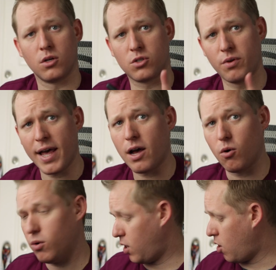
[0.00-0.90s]
So
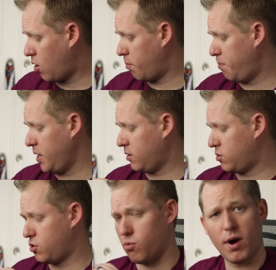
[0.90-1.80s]
now our big
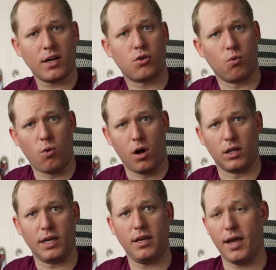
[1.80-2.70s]
director
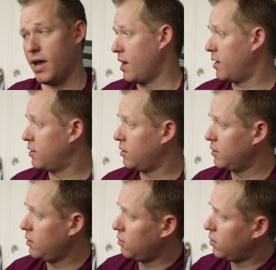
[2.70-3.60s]
Wally and
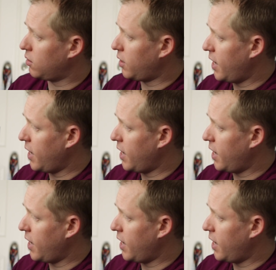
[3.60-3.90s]
little